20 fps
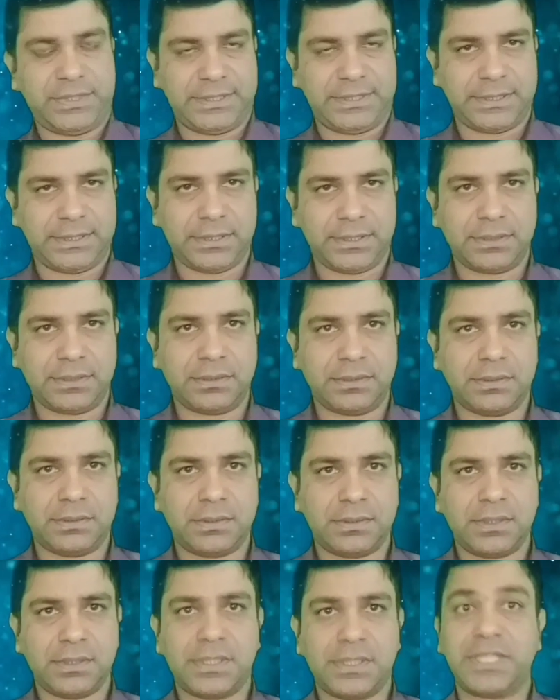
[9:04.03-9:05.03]
it.
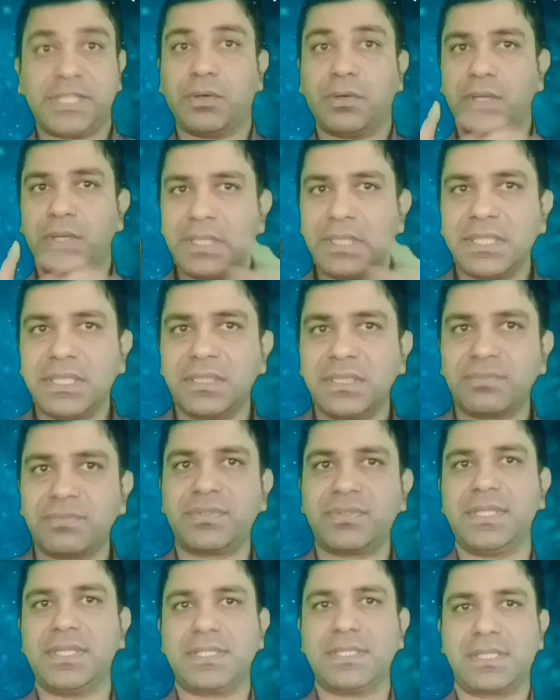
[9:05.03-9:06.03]
The only
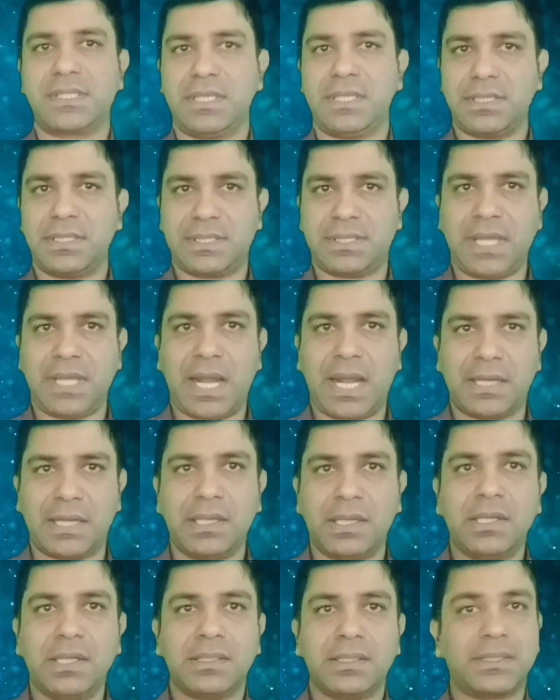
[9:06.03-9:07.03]
difference is
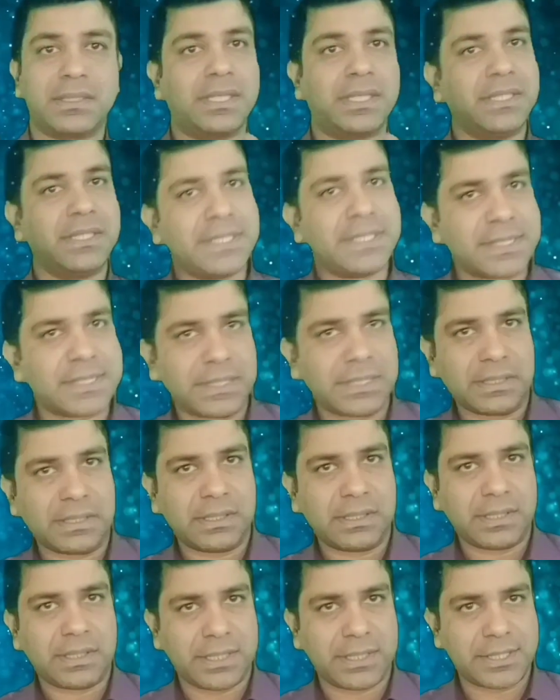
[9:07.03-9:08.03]
that the
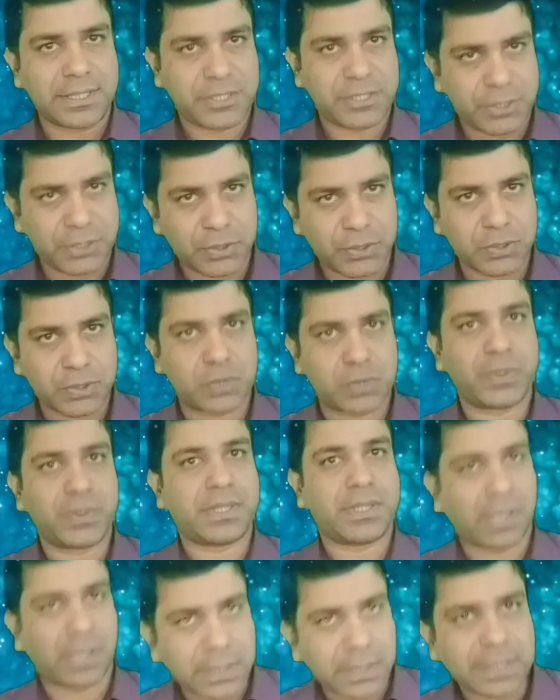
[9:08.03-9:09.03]
little is used
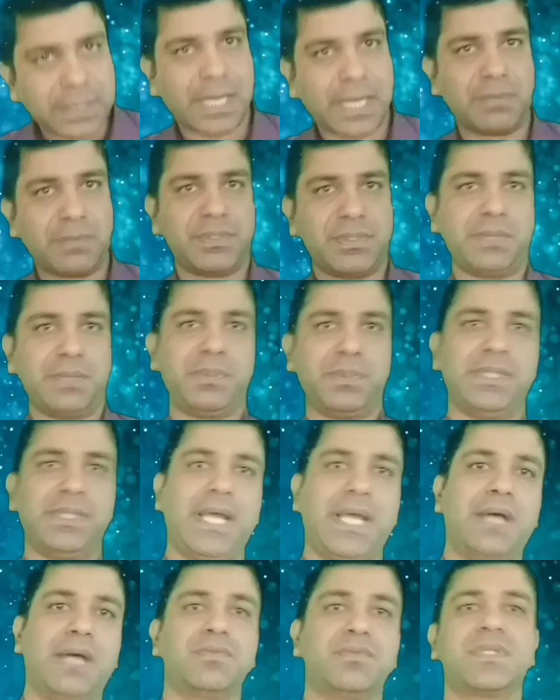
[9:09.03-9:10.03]
with uncountable
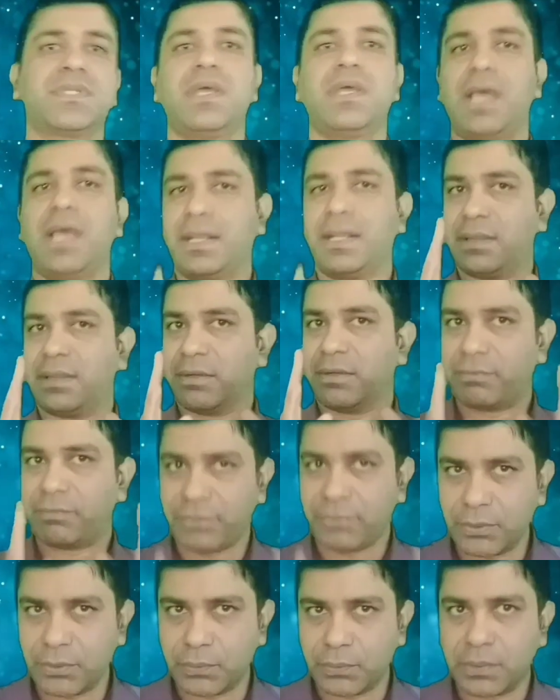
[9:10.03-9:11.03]
nouns and the
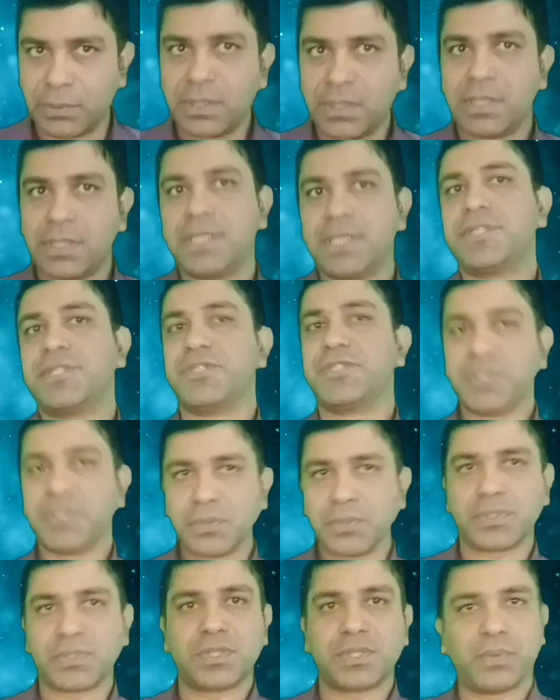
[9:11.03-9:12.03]
few is
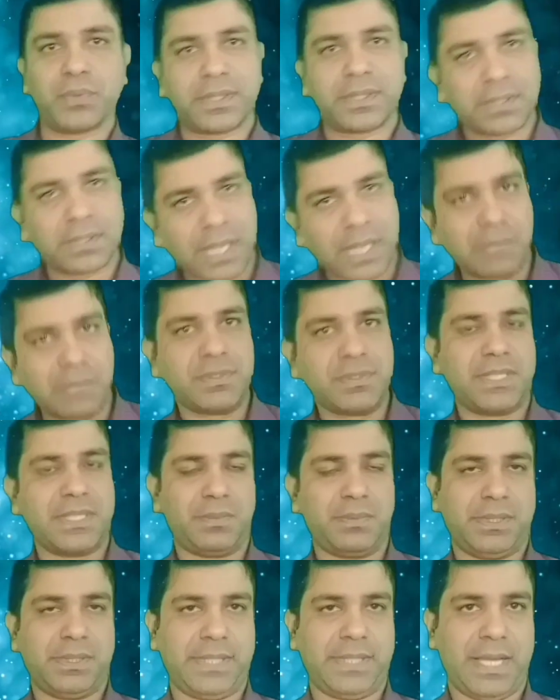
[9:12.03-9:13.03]
used with
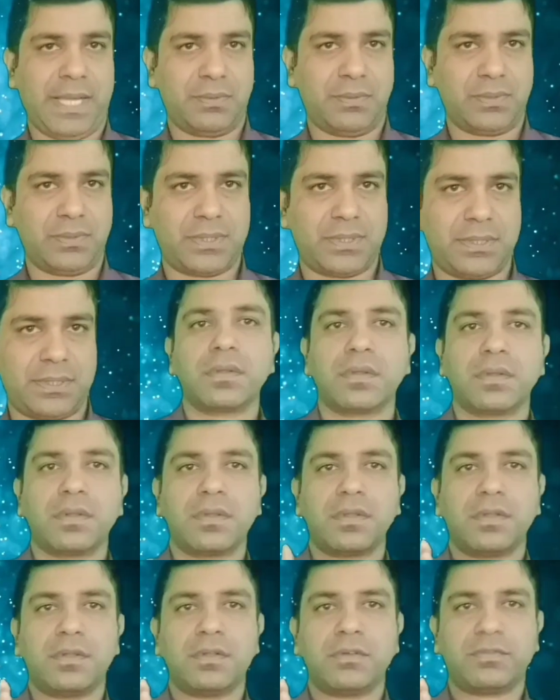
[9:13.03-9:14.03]
countable nouns.
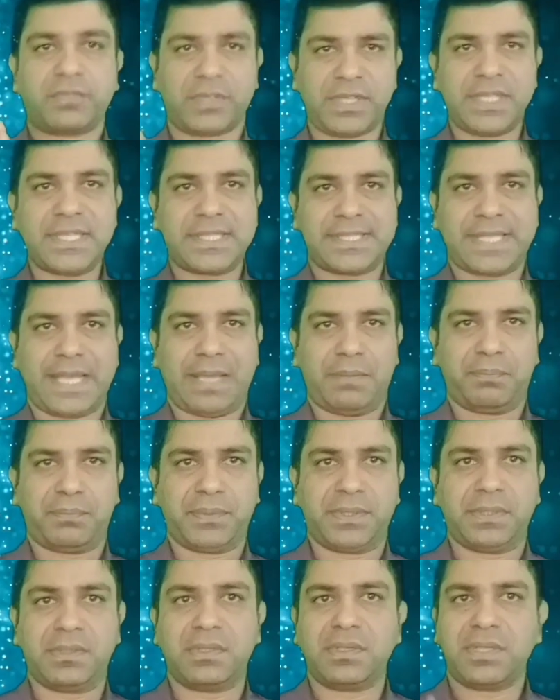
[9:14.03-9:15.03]
For
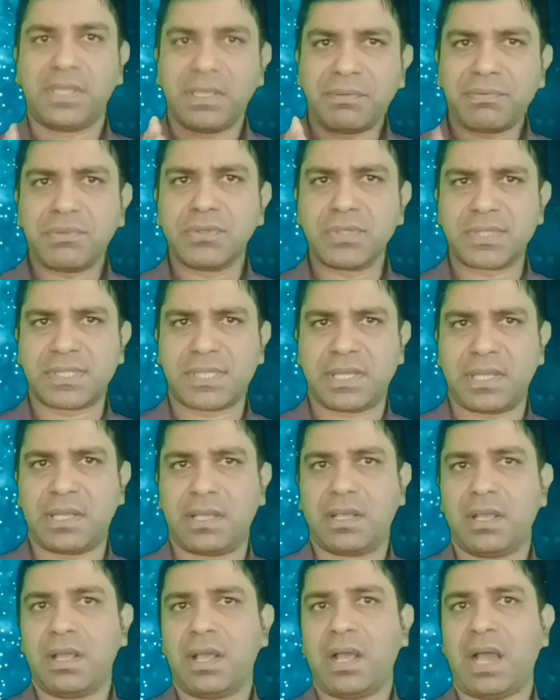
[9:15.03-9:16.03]
example, if you
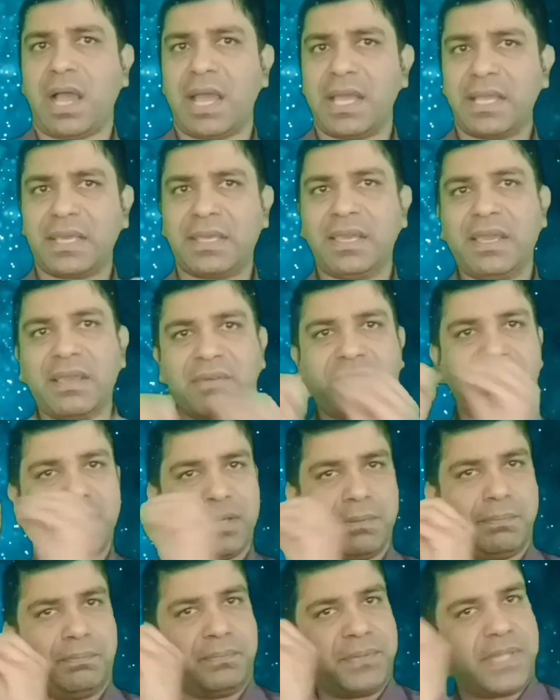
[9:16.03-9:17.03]
say, "I gave
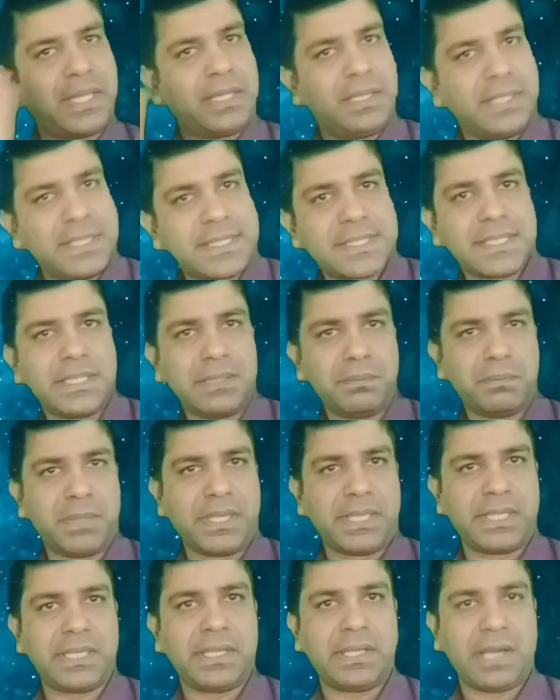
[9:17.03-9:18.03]
him the little
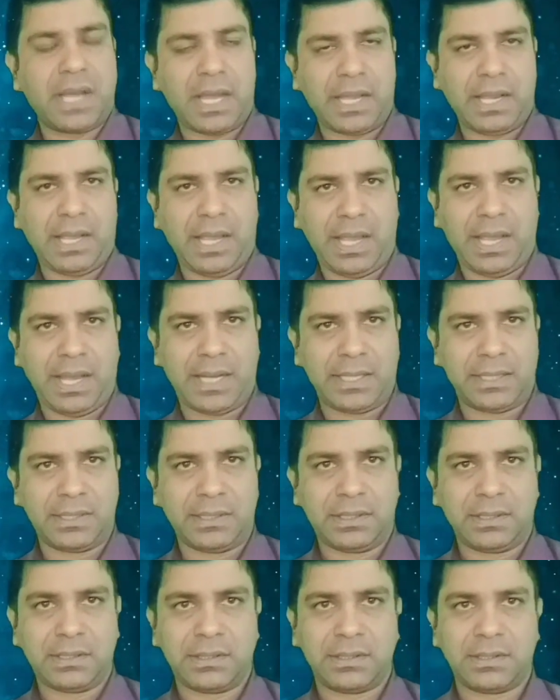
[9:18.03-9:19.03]
money I had,"